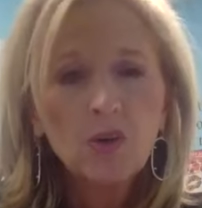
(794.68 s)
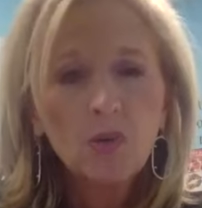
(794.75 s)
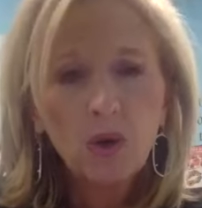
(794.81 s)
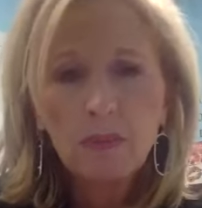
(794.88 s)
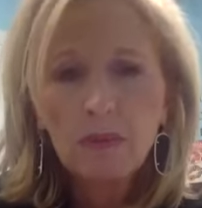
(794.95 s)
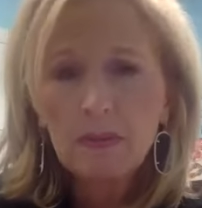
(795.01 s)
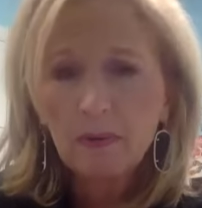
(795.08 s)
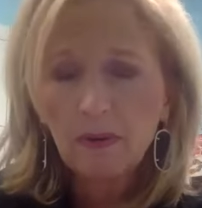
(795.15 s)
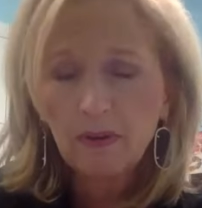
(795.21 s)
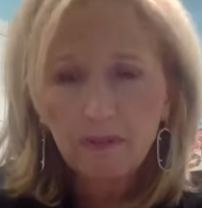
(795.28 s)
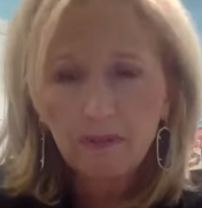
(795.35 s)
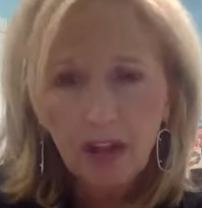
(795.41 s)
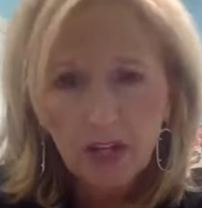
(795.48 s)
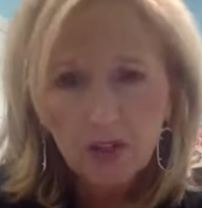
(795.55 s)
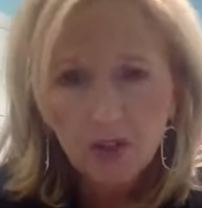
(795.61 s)
want to be
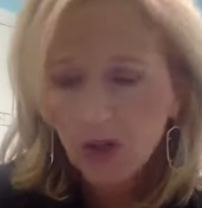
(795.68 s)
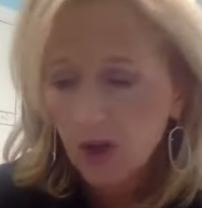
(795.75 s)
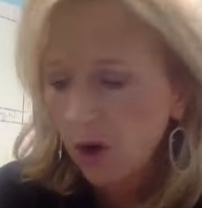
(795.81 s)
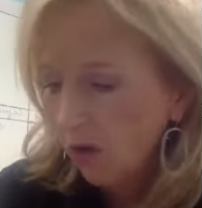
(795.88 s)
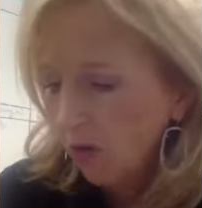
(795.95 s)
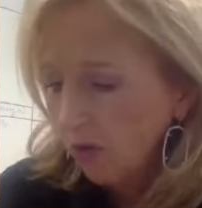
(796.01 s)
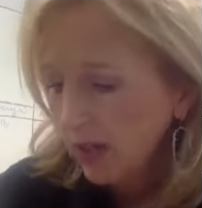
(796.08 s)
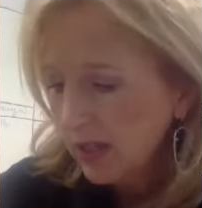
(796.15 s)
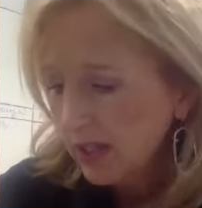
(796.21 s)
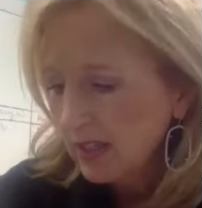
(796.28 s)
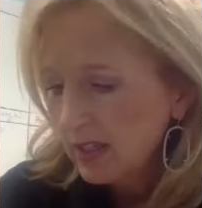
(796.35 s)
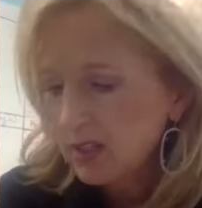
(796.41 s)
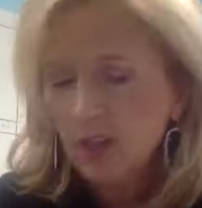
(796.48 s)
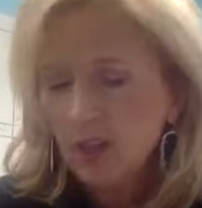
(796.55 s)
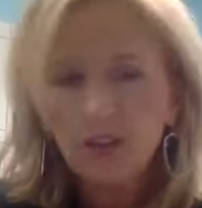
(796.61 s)
professional
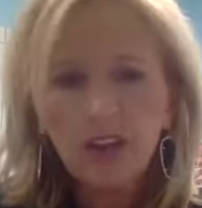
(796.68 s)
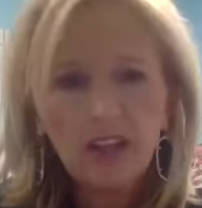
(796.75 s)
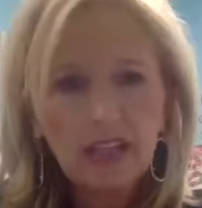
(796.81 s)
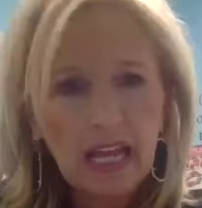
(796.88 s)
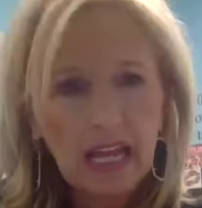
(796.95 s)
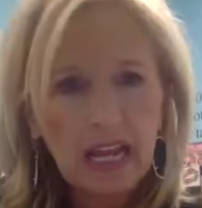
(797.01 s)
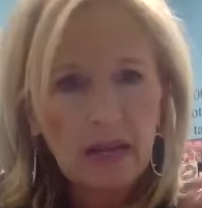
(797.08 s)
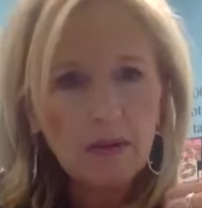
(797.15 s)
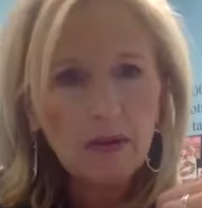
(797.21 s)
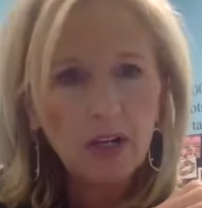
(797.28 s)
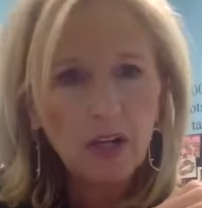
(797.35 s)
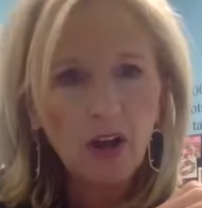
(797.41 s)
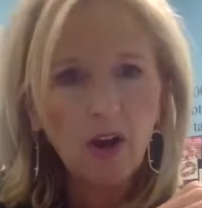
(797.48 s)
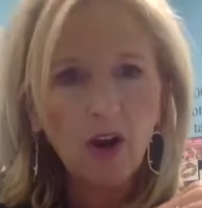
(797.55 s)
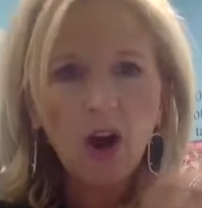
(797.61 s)
so that they,
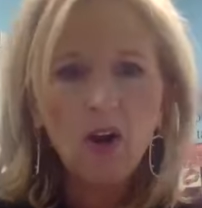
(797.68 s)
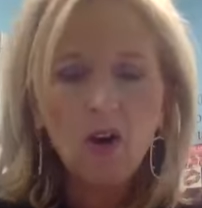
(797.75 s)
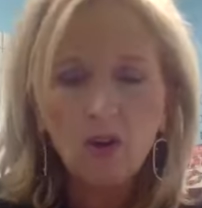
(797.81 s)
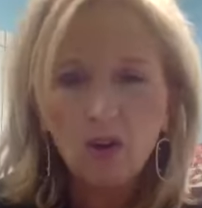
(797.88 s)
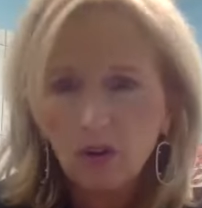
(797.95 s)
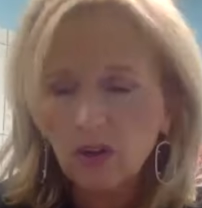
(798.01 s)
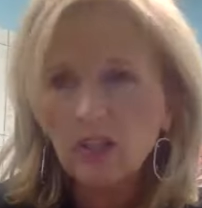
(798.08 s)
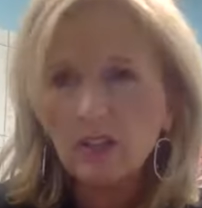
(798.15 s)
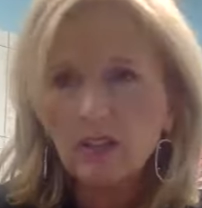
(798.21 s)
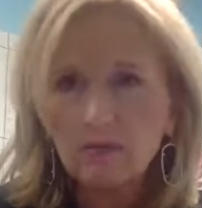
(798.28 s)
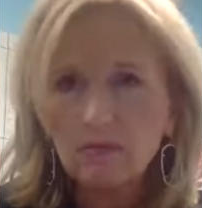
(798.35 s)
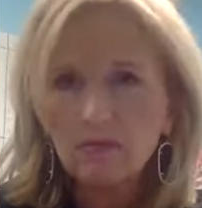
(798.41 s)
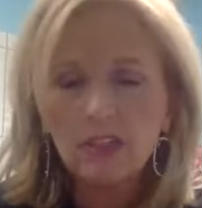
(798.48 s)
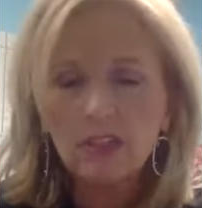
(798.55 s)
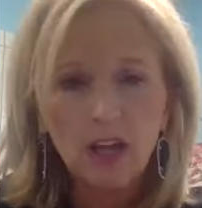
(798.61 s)

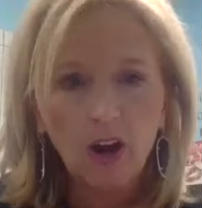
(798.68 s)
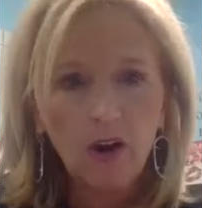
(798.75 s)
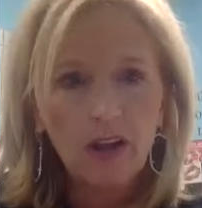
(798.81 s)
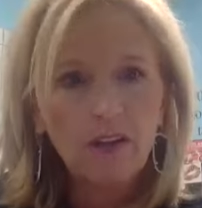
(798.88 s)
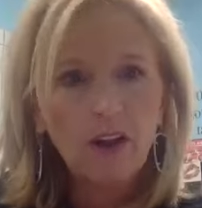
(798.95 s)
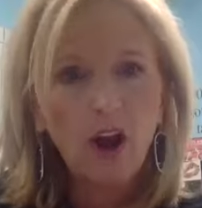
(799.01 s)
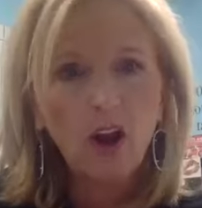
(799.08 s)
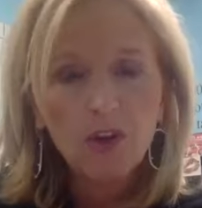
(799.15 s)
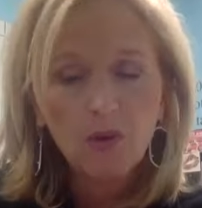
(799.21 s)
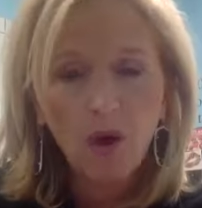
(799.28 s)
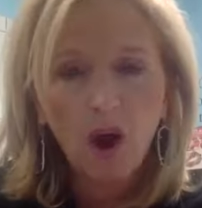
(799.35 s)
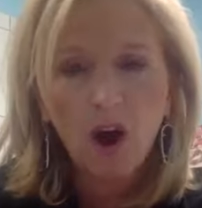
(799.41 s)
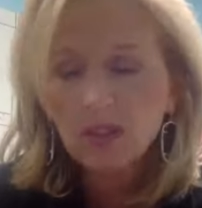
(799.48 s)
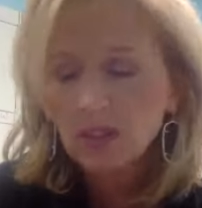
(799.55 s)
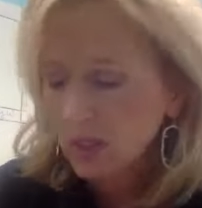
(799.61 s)
and you
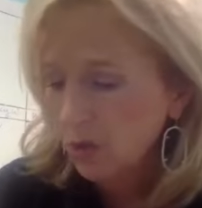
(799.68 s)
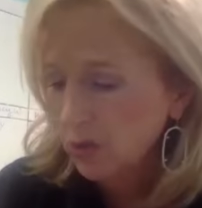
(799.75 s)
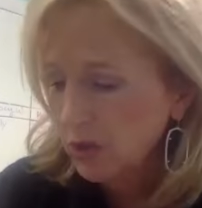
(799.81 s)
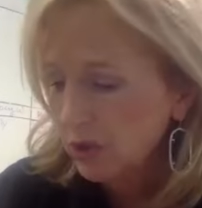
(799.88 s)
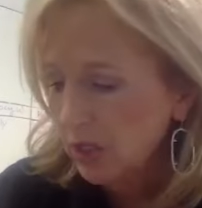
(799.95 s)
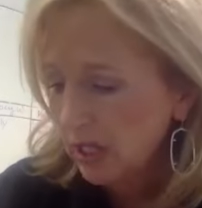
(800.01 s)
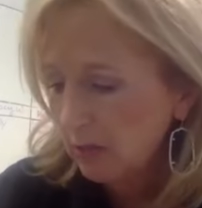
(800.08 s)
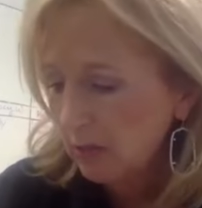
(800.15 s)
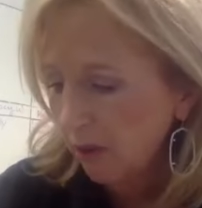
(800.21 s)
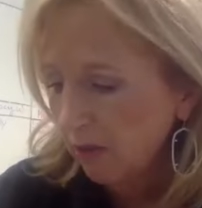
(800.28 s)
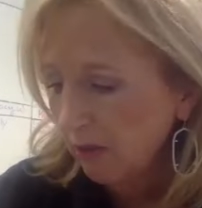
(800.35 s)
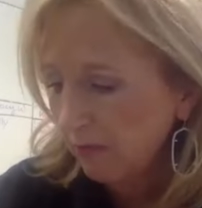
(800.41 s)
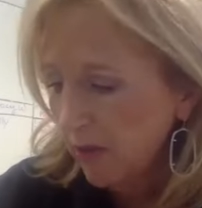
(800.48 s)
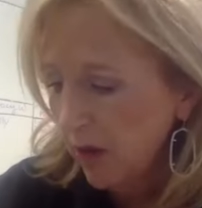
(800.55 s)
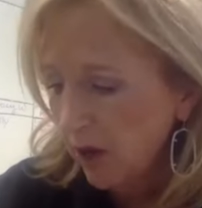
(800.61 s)
also, when you get them on
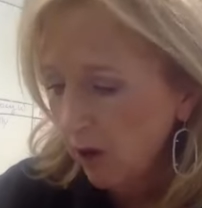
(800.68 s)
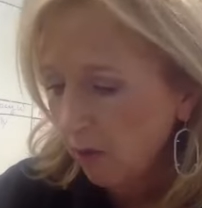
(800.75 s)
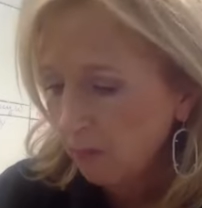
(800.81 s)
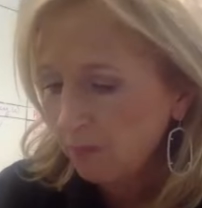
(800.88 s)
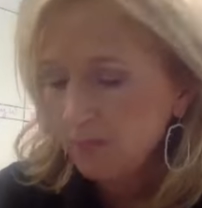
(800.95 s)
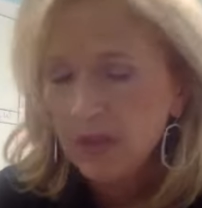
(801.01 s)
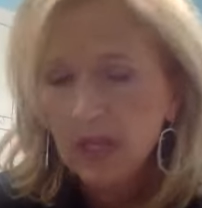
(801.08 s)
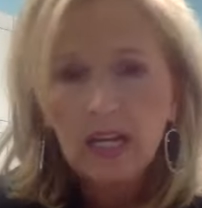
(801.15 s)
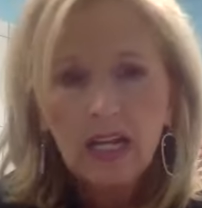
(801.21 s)
the phone,